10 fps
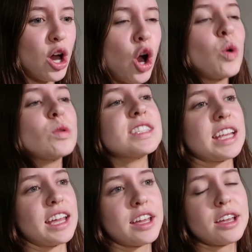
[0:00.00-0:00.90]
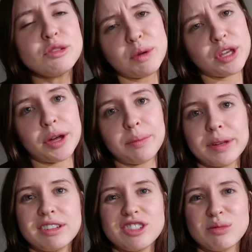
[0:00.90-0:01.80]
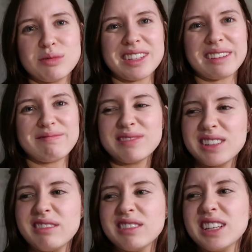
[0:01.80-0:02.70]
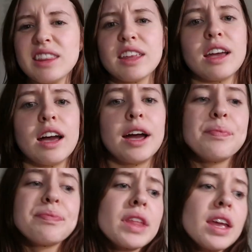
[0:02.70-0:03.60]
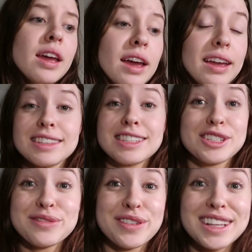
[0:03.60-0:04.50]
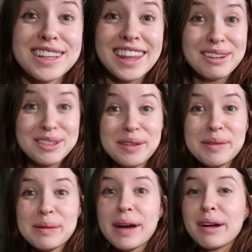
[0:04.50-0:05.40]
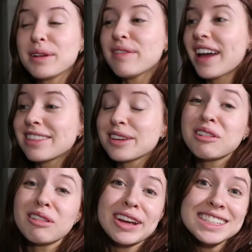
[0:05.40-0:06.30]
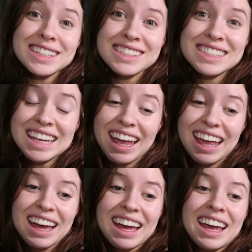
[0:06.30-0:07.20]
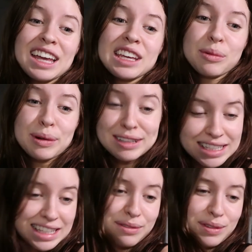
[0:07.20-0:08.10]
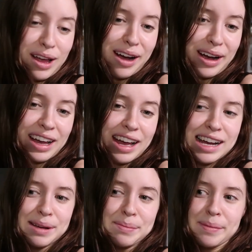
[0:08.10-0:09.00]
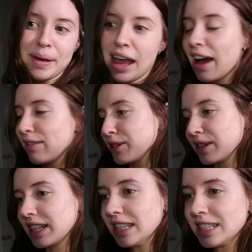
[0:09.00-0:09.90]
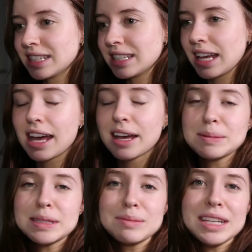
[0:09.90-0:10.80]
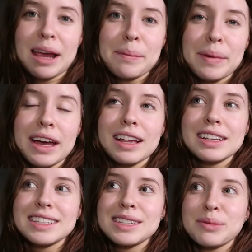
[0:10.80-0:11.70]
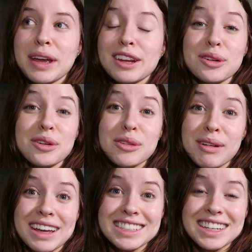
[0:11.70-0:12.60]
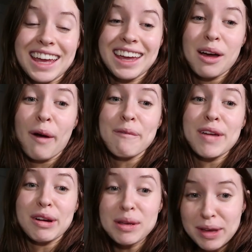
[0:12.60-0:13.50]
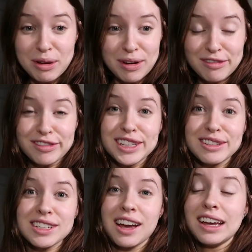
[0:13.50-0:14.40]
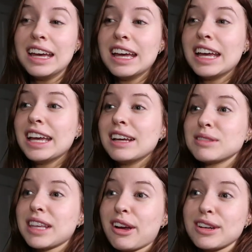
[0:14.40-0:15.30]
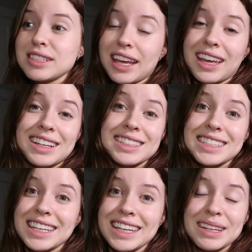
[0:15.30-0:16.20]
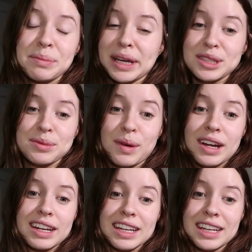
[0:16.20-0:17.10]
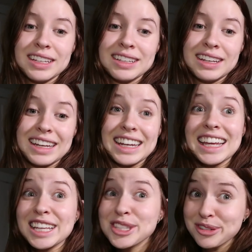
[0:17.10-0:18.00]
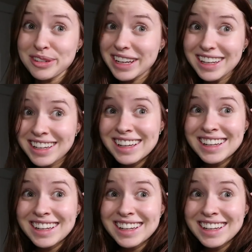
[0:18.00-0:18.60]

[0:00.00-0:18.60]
Oh, it was steak. It was pretty good, but it just was like, not really anything. I guess I just forgot that I was filming, but we've had the craziest day. You will see the vlog after this. Sometime, but we had an earthquake today, a very big one for Utah. It was like our second biggest one in history.